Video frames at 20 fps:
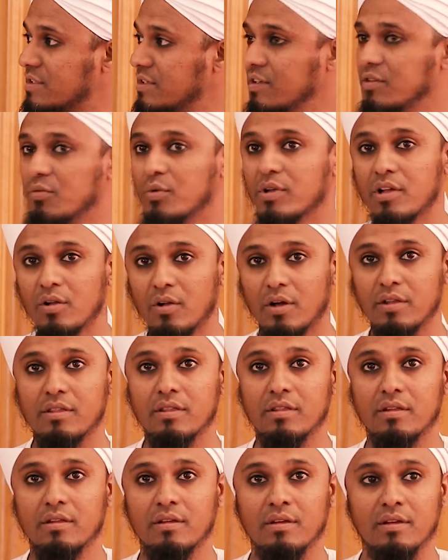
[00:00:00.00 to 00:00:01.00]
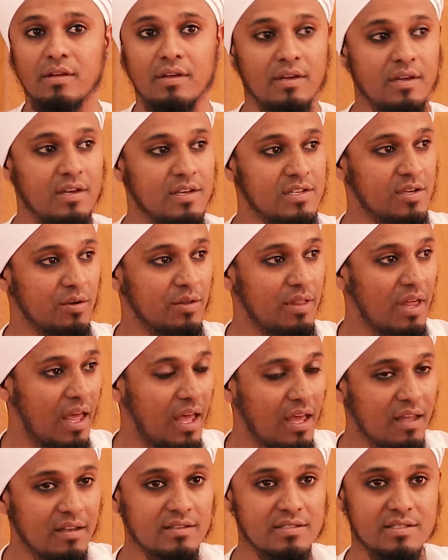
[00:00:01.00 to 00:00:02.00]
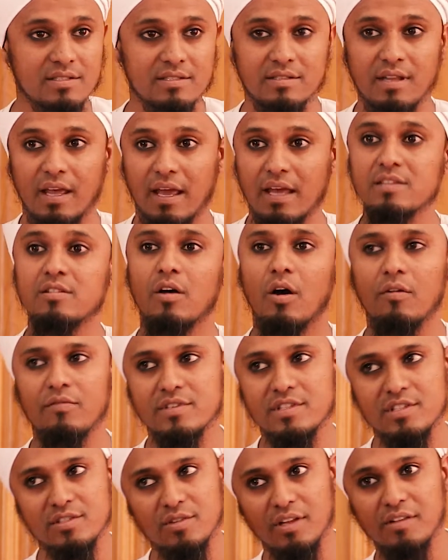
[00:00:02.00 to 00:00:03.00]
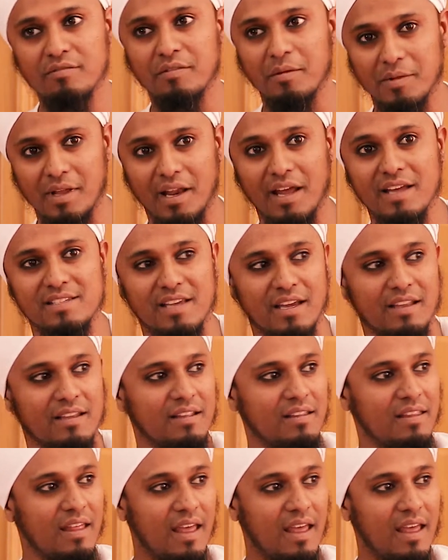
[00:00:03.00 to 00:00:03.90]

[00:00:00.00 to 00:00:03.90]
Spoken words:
with cloth. So the hands obviously starting from the right side, the